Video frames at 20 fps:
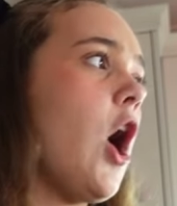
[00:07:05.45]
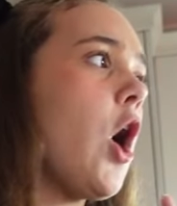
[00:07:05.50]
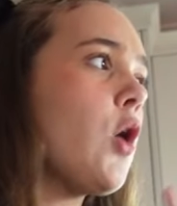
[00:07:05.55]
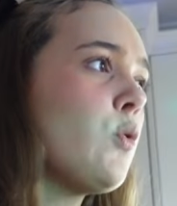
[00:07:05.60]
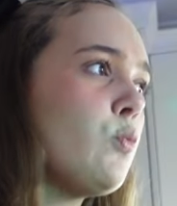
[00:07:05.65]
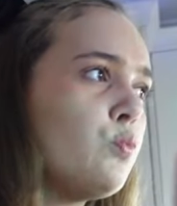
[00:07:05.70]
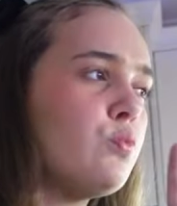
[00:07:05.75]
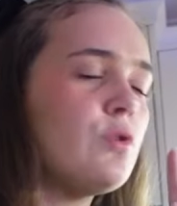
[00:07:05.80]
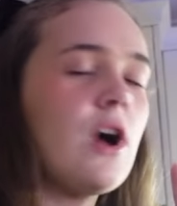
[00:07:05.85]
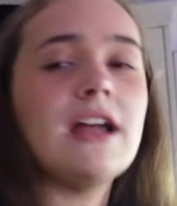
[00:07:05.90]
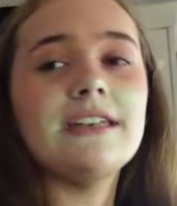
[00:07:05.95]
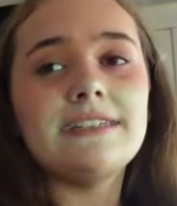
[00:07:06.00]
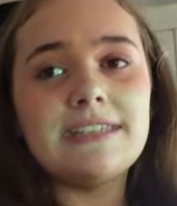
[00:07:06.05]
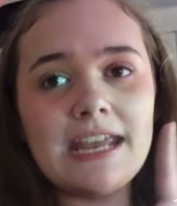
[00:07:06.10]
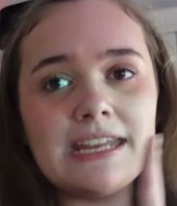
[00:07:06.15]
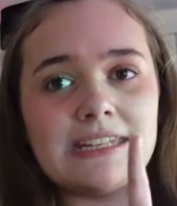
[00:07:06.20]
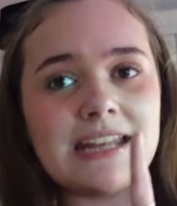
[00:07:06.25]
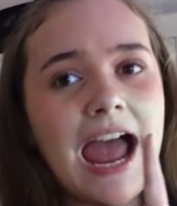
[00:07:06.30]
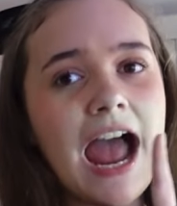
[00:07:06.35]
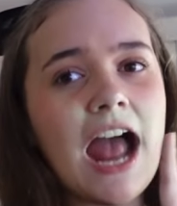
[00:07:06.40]
I, I
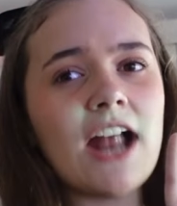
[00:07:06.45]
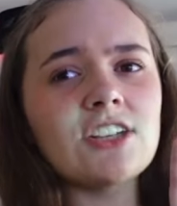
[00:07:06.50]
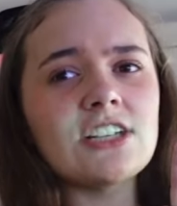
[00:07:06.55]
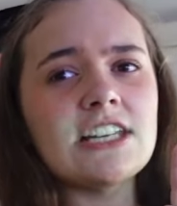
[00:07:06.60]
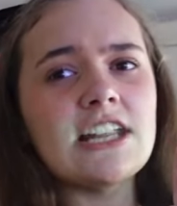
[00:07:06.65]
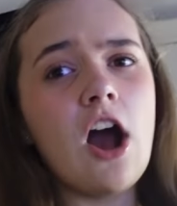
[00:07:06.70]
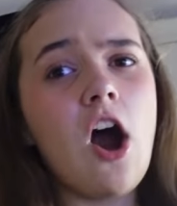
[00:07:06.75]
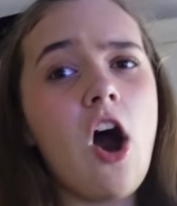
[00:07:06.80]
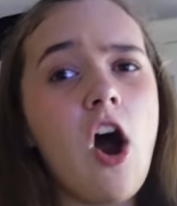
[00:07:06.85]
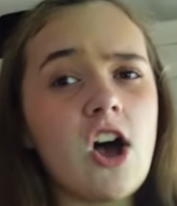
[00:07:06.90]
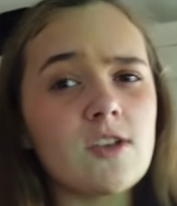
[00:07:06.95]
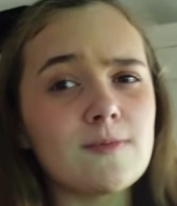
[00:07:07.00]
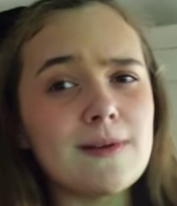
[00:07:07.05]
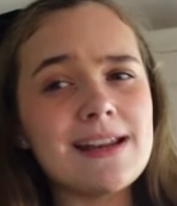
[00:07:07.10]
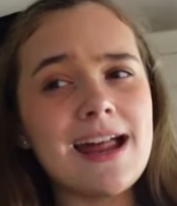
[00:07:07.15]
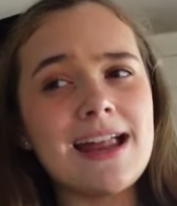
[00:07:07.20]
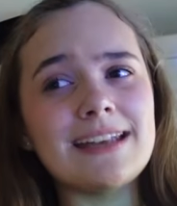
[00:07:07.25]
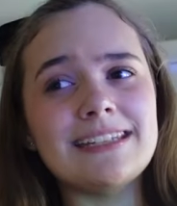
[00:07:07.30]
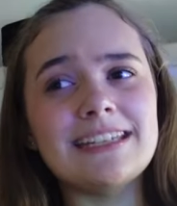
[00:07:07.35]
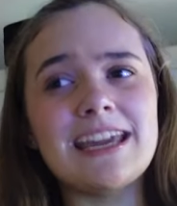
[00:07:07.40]
did actually ask my
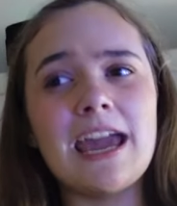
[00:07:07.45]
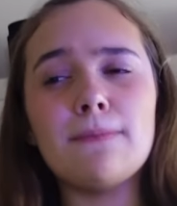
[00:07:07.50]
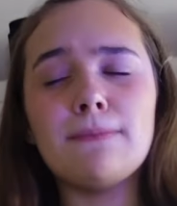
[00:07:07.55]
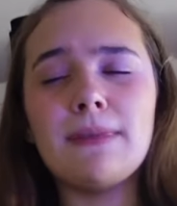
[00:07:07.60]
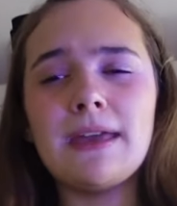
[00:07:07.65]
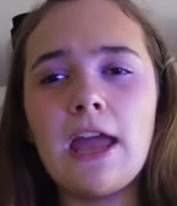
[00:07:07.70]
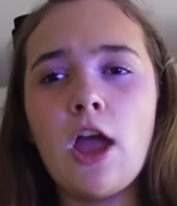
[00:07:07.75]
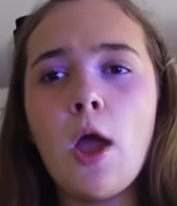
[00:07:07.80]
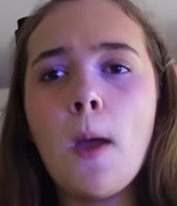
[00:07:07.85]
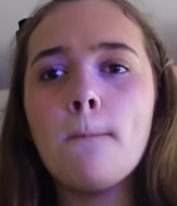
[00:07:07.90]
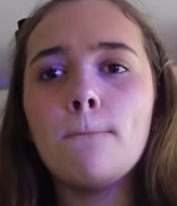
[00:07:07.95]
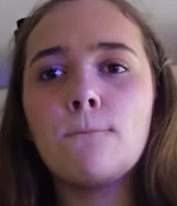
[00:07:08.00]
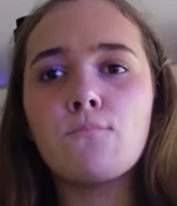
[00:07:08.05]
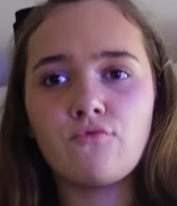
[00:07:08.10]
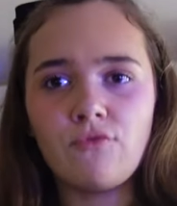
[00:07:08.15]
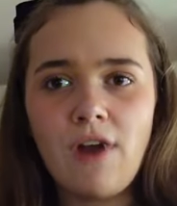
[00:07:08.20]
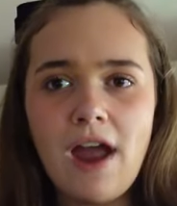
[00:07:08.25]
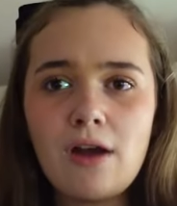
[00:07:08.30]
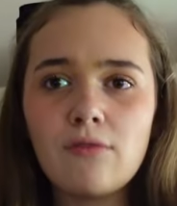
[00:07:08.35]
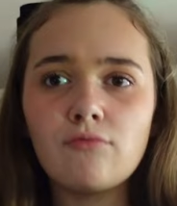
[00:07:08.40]
dad to get me
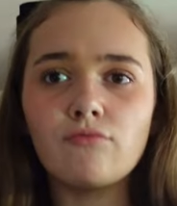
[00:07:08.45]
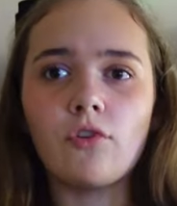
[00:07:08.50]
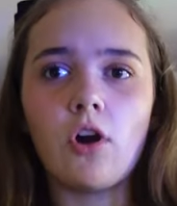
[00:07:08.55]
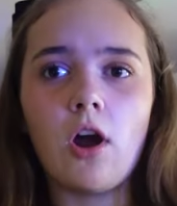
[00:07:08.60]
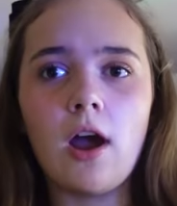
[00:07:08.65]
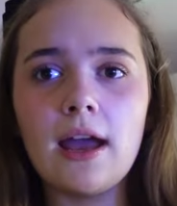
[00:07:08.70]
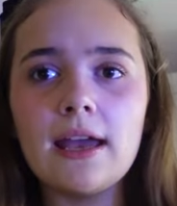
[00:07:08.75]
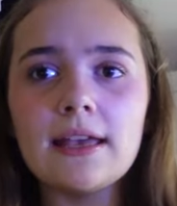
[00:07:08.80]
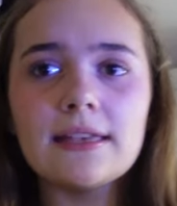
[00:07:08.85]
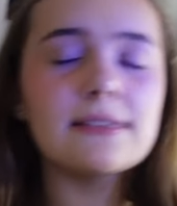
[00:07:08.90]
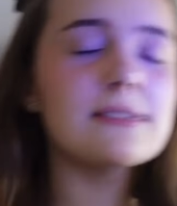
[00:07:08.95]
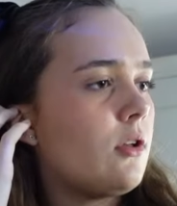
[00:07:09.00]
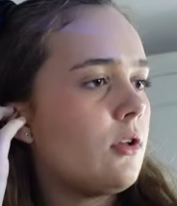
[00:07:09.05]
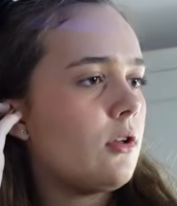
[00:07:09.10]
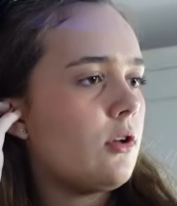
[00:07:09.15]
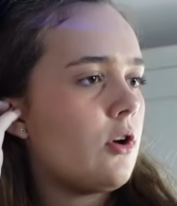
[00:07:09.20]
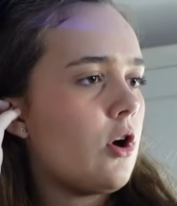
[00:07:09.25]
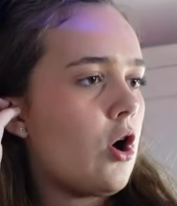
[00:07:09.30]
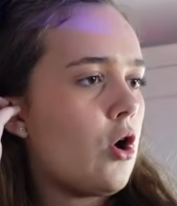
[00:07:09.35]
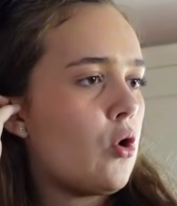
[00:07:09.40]
brown rice
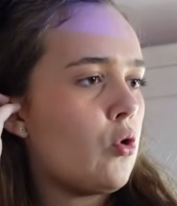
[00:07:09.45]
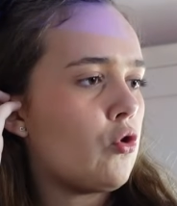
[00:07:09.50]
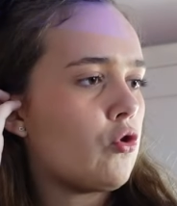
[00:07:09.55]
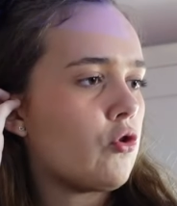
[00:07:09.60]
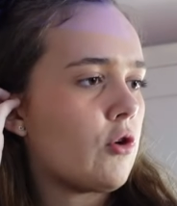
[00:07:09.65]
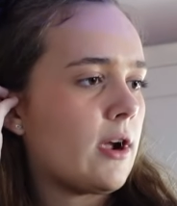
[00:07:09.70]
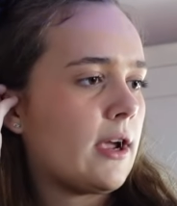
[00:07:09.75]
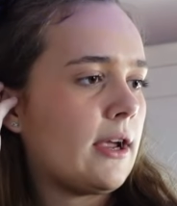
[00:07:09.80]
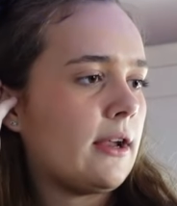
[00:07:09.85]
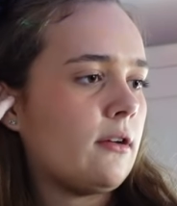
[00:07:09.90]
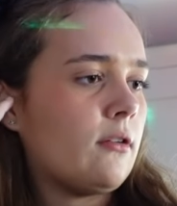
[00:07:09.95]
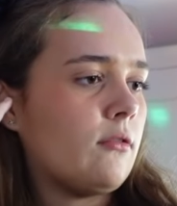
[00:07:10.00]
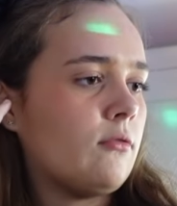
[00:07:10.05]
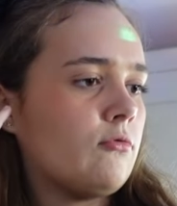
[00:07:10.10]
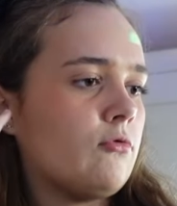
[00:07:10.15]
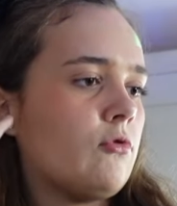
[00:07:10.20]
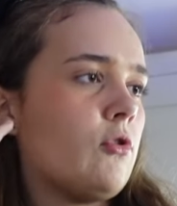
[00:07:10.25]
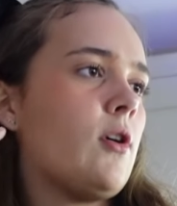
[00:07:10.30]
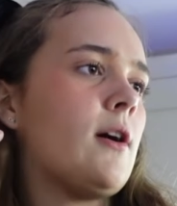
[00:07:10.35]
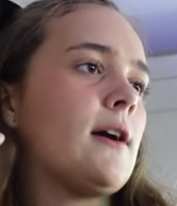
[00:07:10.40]
whole grain
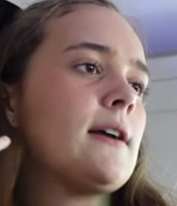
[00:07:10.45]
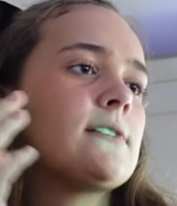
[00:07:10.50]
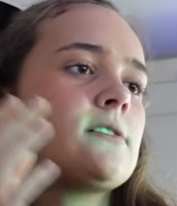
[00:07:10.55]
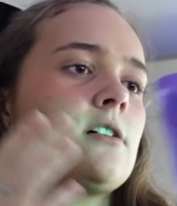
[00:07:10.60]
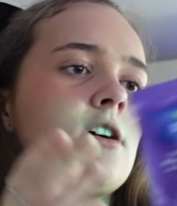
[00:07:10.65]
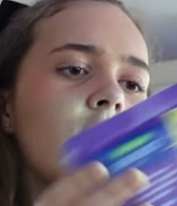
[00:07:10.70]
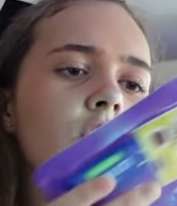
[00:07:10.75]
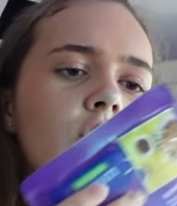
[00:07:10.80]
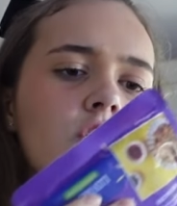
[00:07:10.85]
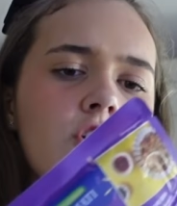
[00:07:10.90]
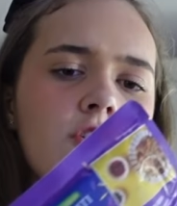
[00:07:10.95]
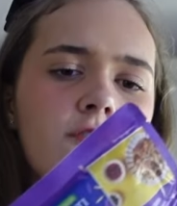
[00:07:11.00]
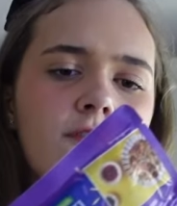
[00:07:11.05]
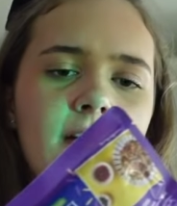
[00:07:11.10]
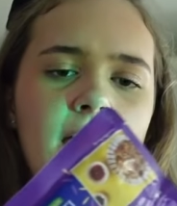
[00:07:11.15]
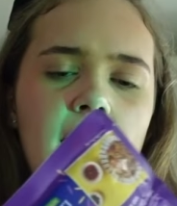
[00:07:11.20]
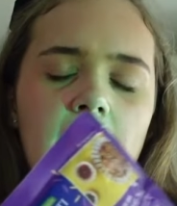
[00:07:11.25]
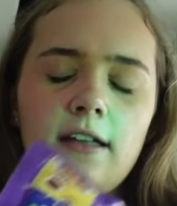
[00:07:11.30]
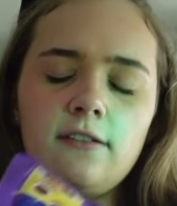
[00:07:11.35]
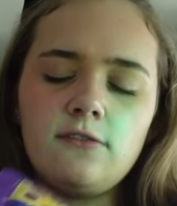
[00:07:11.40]
rice. I don't know if
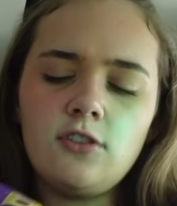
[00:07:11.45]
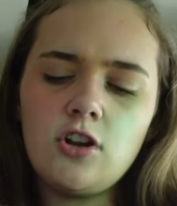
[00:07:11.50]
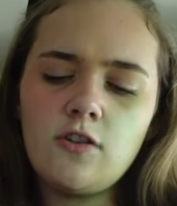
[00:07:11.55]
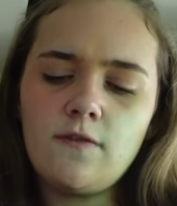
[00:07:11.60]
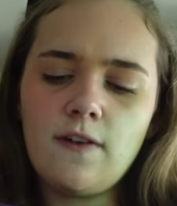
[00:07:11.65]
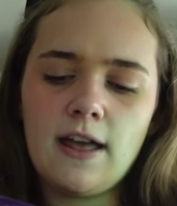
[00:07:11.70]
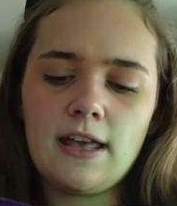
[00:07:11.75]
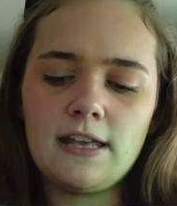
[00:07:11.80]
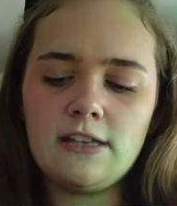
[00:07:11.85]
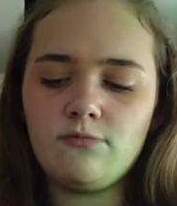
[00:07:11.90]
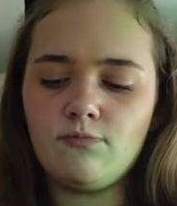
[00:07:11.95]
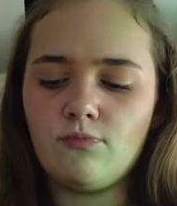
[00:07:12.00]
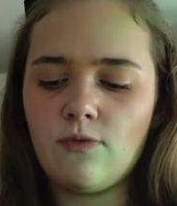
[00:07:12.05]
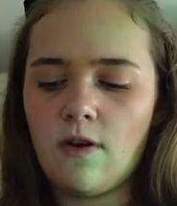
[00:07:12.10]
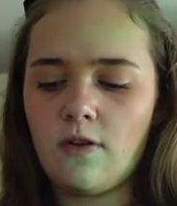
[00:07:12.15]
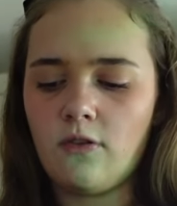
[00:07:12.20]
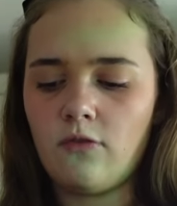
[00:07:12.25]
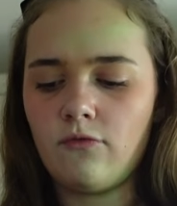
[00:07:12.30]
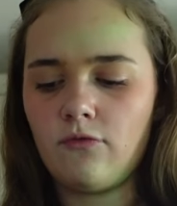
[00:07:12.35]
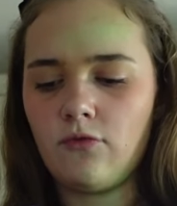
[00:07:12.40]
it, I don't know if it's
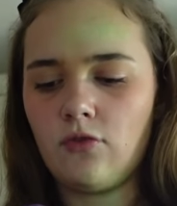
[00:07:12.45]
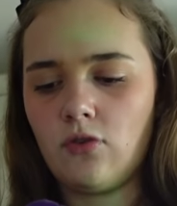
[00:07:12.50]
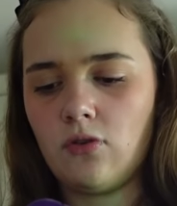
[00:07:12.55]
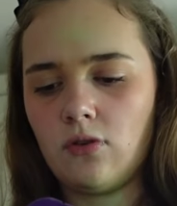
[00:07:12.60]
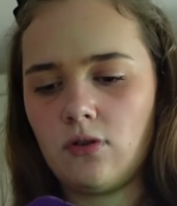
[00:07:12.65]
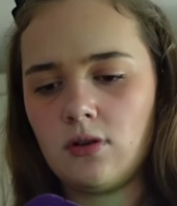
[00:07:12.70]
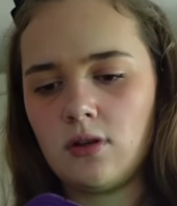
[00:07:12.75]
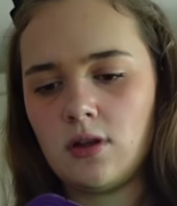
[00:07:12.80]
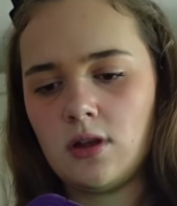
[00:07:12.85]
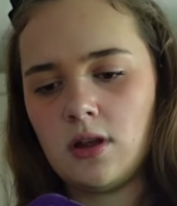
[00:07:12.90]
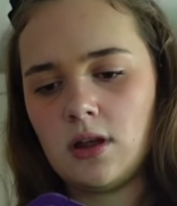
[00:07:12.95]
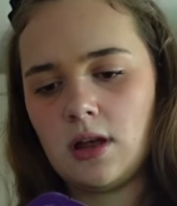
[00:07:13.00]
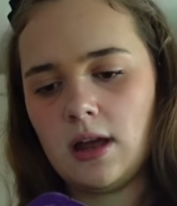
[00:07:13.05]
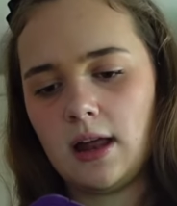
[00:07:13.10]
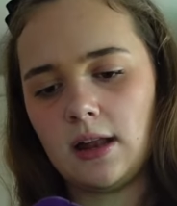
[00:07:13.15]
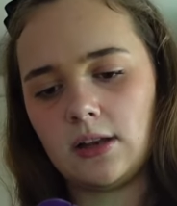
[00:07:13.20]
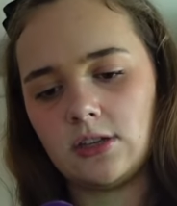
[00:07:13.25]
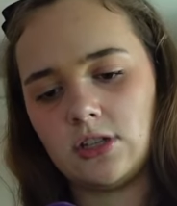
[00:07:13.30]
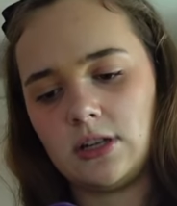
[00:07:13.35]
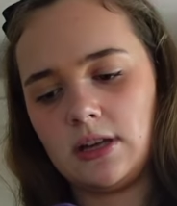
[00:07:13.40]
brown or not.
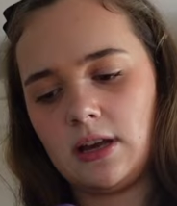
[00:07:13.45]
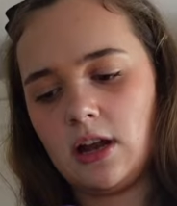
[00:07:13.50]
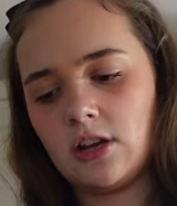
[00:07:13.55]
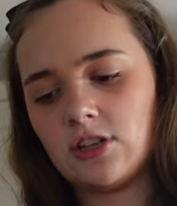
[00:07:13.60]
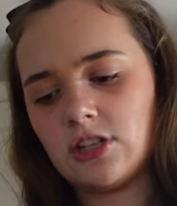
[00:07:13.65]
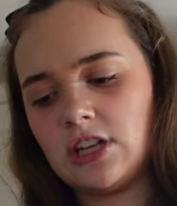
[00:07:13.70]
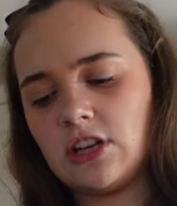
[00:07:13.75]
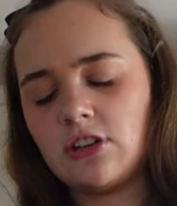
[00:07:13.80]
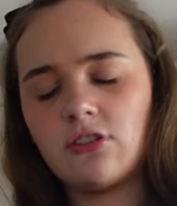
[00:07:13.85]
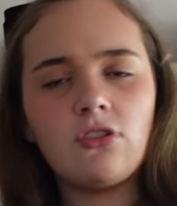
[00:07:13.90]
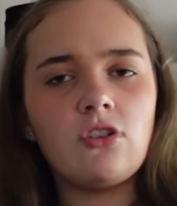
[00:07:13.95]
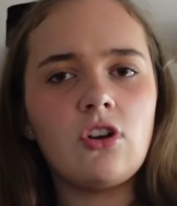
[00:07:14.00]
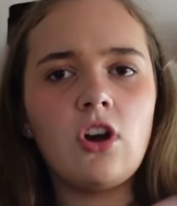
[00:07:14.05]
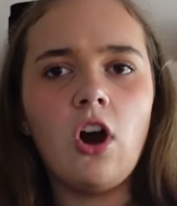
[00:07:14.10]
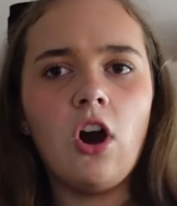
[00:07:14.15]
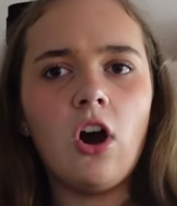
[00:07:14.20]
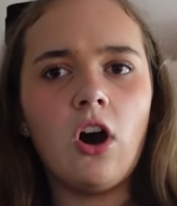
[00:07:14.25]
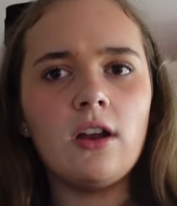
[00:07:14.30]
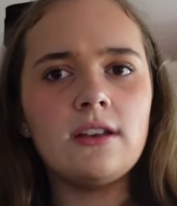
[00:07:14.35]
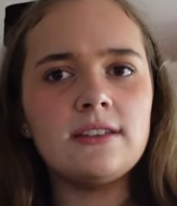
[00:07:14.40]
Actually, I actually
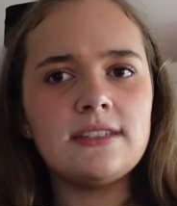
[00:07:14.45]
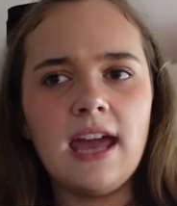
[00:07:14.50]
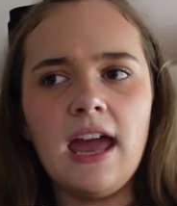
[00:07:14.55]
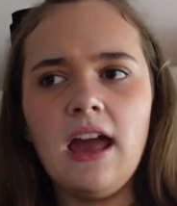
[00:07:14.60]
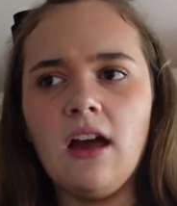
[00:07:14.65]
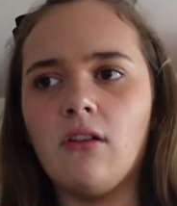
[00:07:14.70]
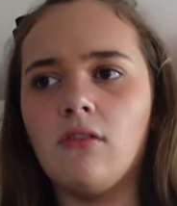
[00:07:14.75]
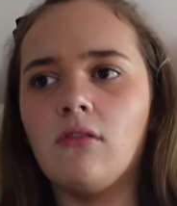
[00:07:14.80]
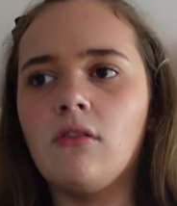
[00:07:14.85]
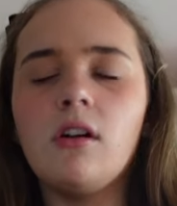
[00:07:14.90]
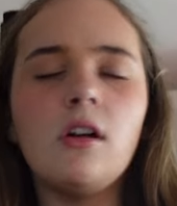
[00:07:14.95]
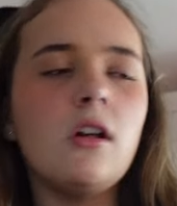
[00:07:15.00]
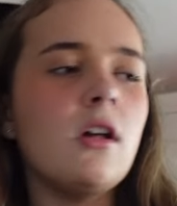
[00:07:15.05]
can't tell.